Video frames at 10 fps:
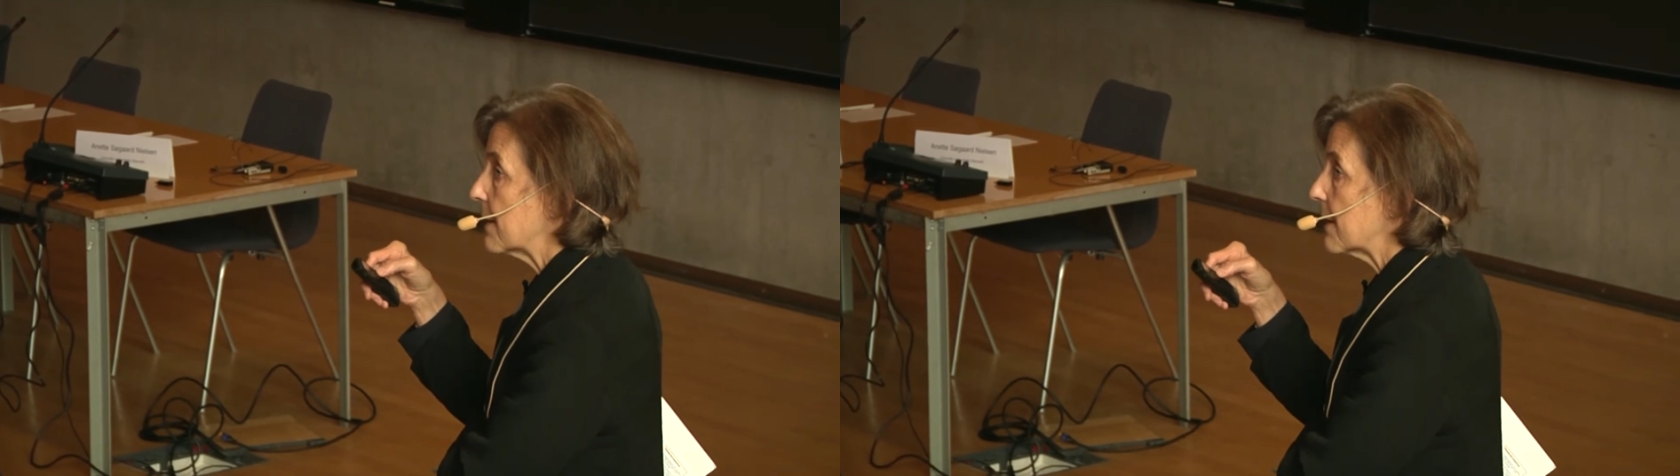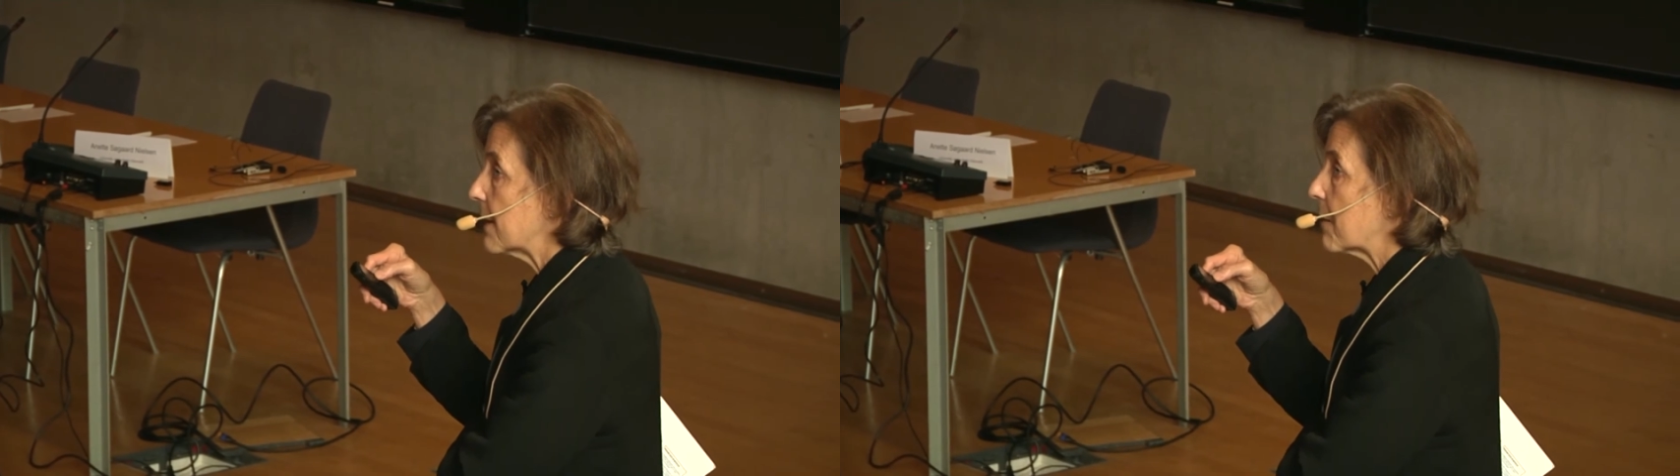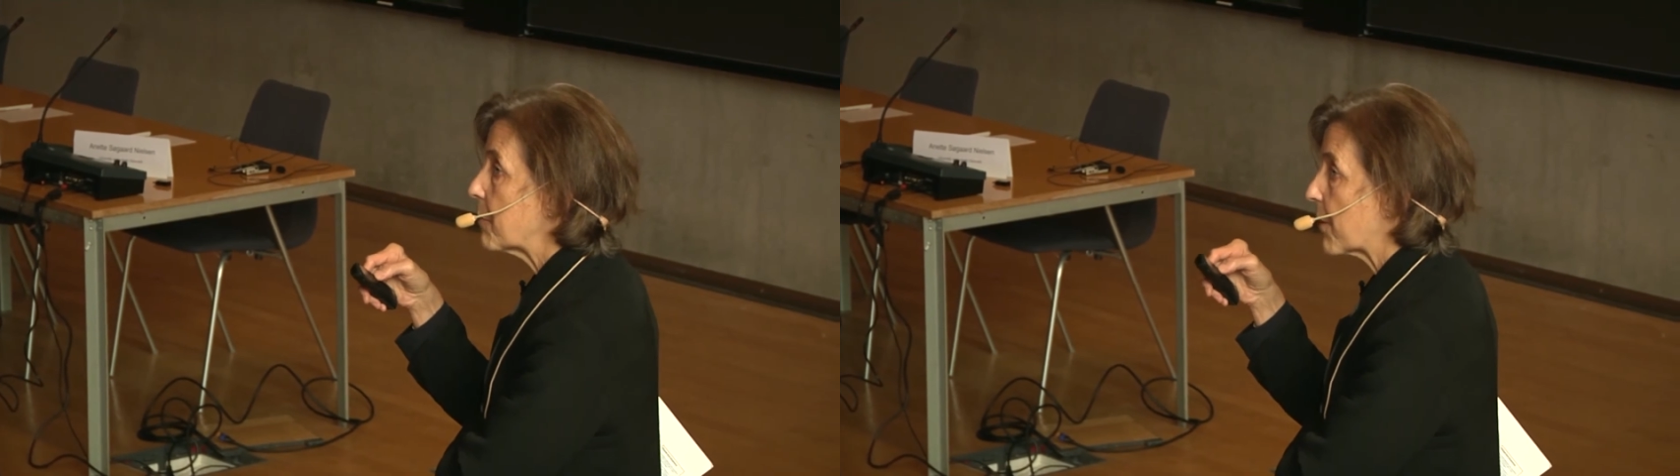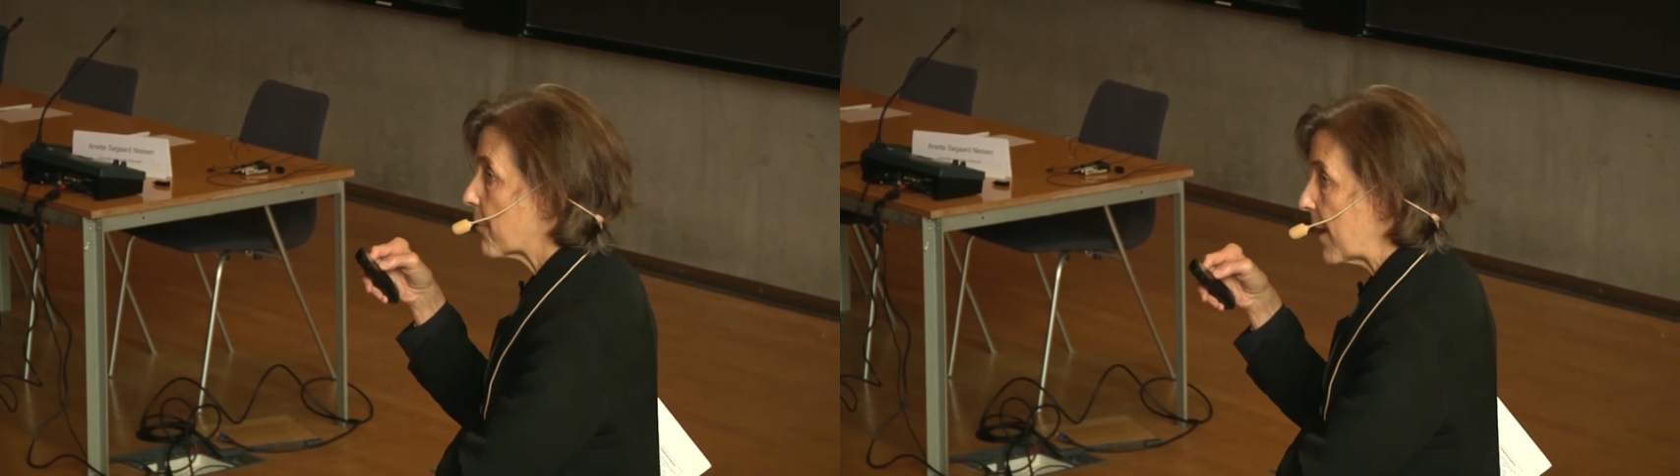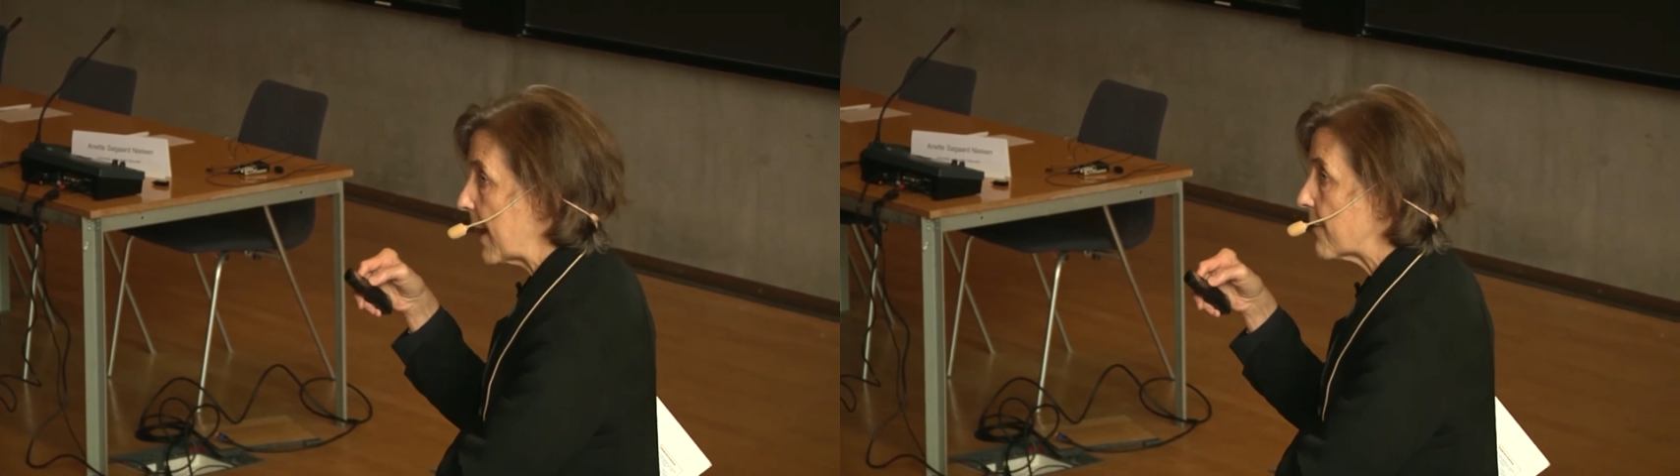uh, but
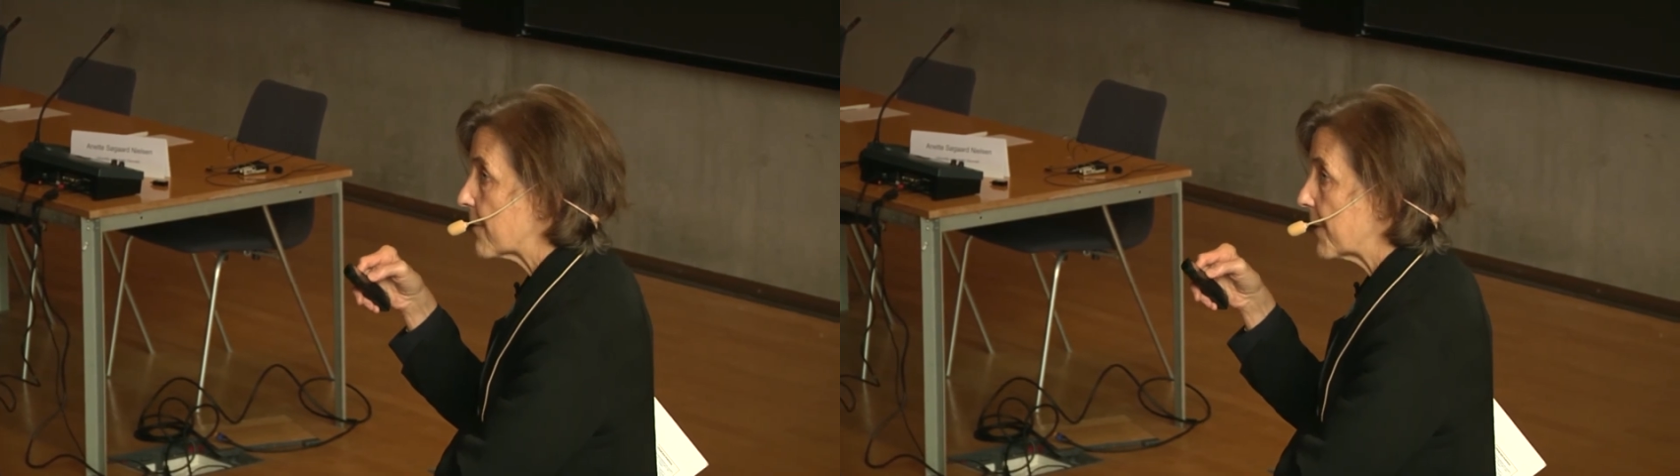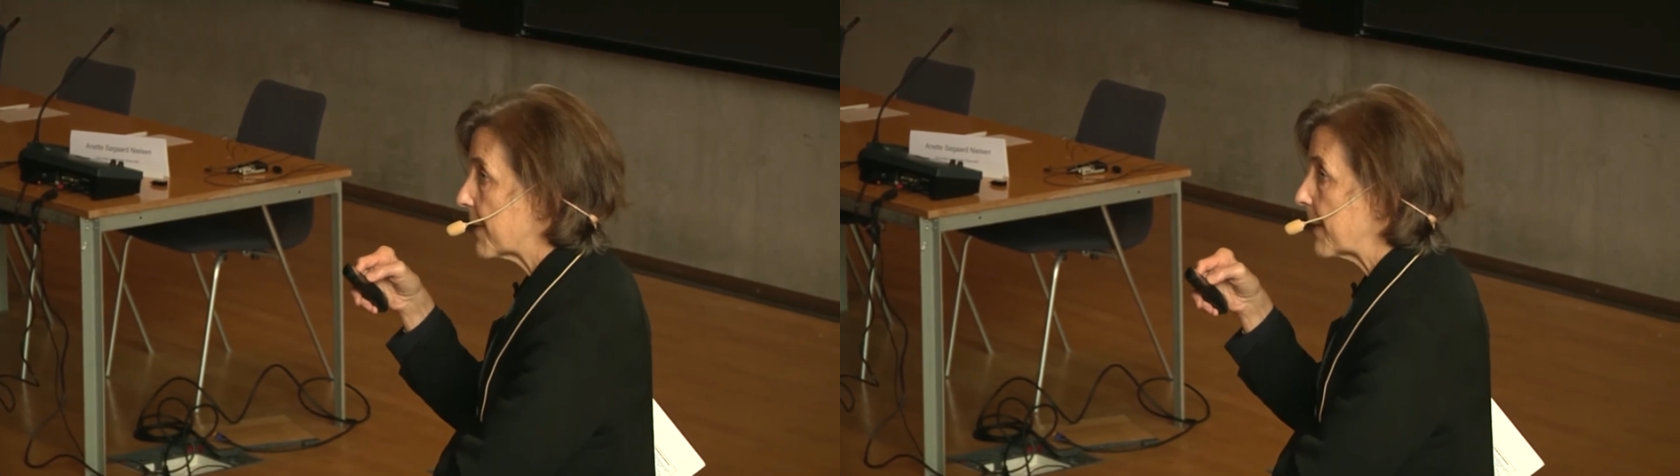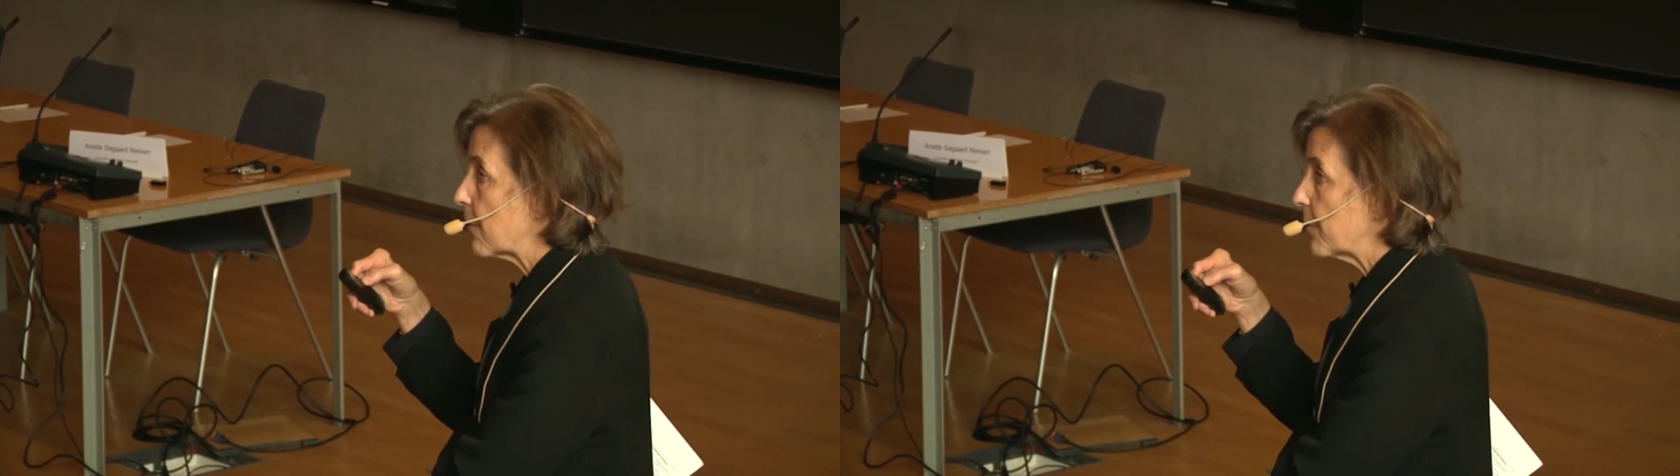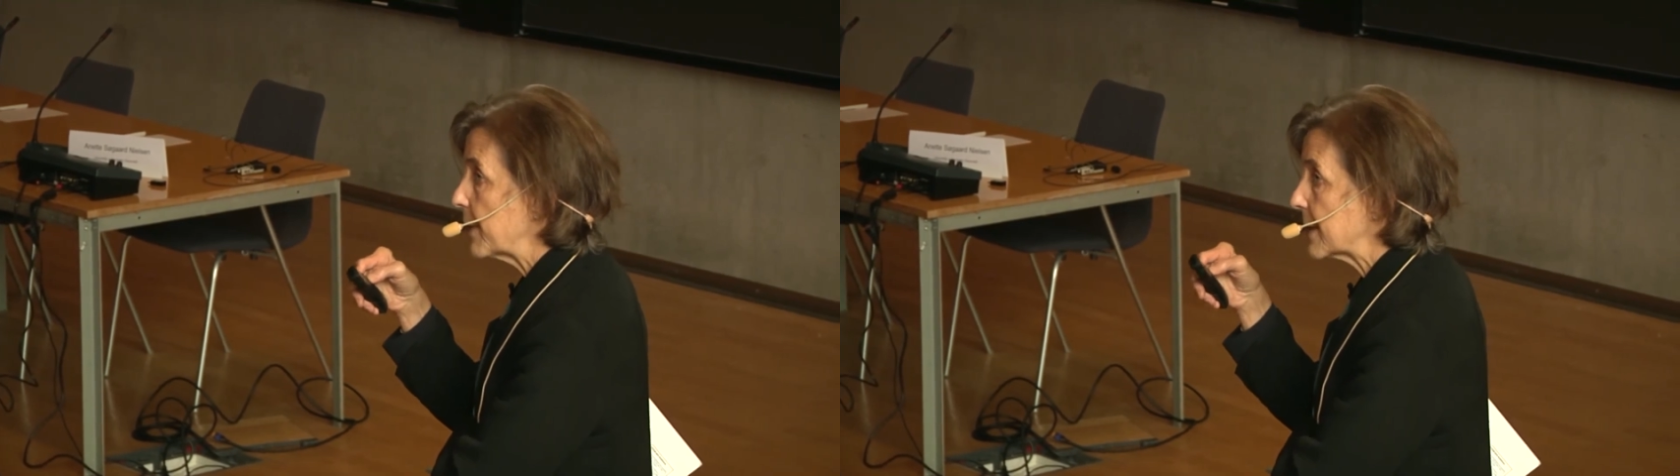rather that there will be